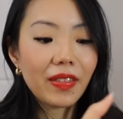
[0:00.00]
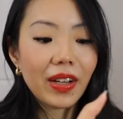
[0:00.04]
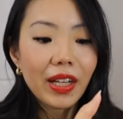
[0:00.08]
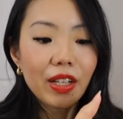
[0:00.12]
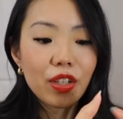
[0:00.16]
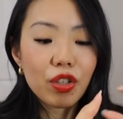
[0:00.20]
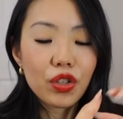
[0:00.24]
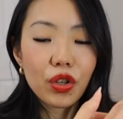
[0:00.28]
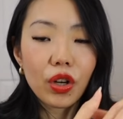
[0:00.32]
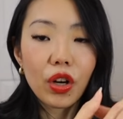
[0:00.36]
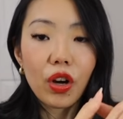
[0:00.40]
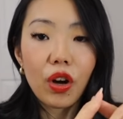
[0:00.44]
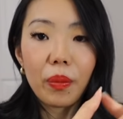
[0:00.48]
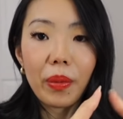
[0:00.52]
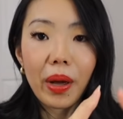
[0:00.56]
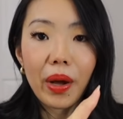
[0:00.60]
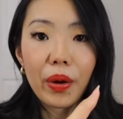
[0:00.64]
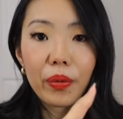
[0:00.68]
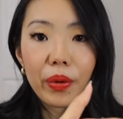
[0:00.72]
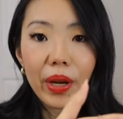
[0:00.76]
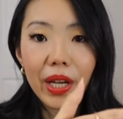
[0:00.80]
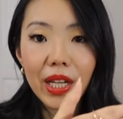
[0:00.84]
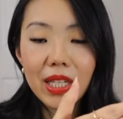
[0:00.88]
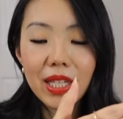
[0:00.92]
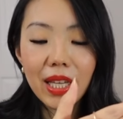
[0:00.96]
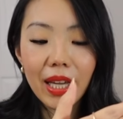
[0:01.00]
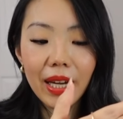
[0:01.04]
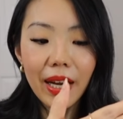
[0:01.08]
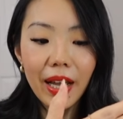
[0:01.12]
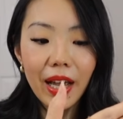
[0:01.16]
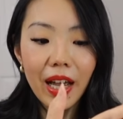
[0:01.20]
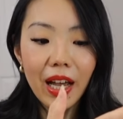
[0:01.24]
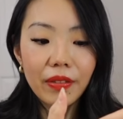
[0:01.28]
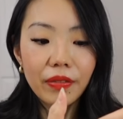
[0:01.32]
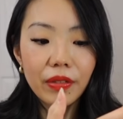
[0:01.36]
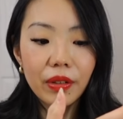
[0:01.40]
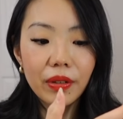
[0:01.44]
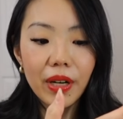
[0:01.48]
I enjoy all my rings that I
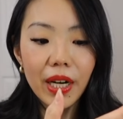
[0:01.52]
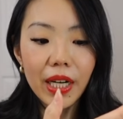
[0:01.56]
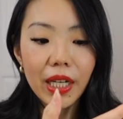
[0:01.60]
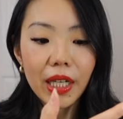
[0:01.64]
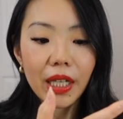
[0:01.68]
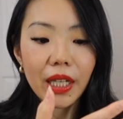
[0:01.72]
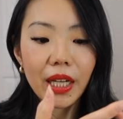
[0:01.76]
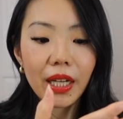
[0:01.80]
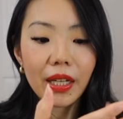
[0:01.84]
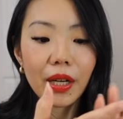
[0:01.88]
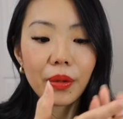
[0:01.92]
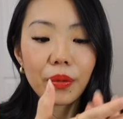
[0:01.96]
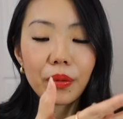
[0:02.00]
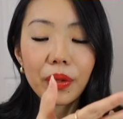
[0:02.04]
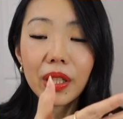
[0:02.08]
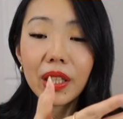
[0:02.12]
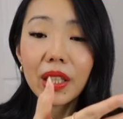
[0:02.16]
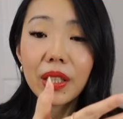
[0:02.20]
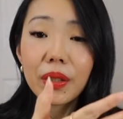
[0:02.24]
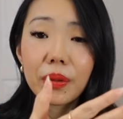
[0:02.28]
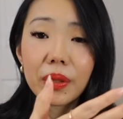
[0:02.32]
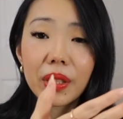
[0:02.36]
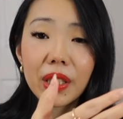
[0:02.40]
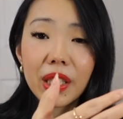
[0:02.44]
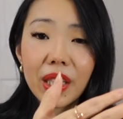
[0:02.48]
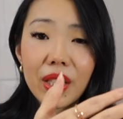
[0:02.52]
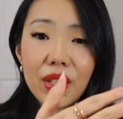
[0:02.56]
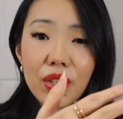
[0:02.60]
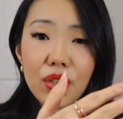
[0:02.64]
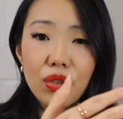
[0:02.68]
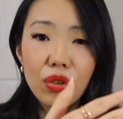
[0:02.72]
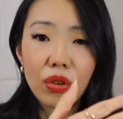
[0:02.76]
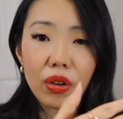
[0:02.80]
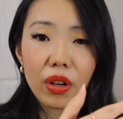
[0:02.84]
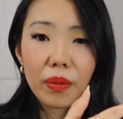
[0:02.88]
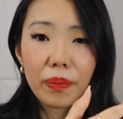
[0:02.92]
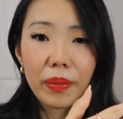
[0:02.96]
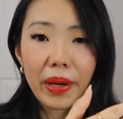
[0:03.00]
have already. And I really, really
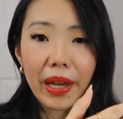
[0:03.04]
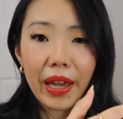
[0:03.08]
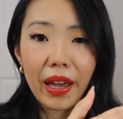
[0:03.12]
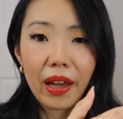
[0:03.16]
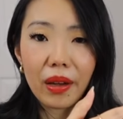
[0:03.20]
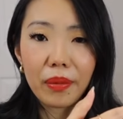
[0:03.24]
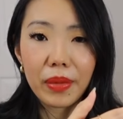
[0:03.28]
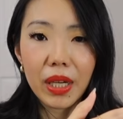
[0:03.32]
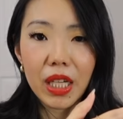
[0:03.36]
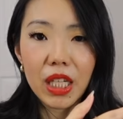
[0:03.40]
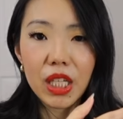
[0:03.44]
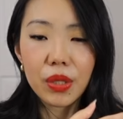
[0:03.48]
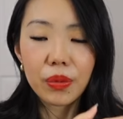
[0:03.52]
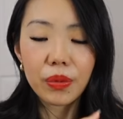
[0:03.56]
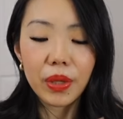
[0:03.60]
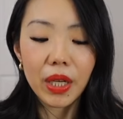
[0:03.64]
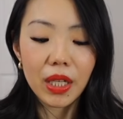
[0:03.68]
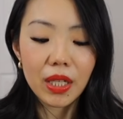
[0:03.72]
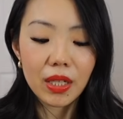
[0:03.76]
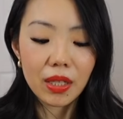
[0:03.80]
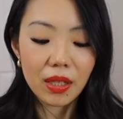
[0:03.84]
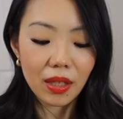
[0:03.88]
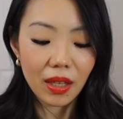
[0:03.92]
enjoy my Hermes rings.